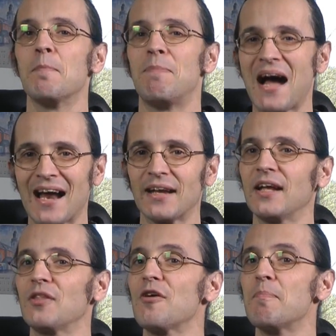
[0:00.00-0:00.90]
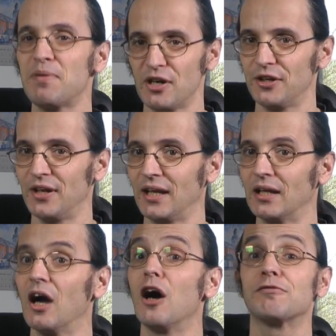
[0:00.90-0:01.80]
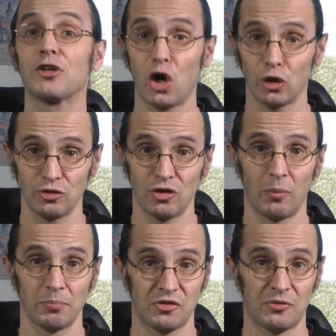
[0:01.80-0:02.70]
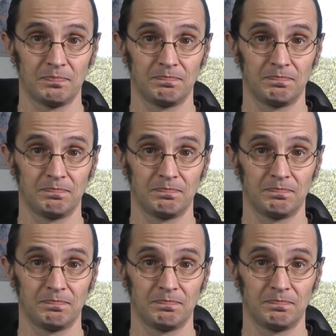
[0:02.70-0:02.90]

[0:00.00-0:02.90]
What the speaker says: banning the burning of condoms.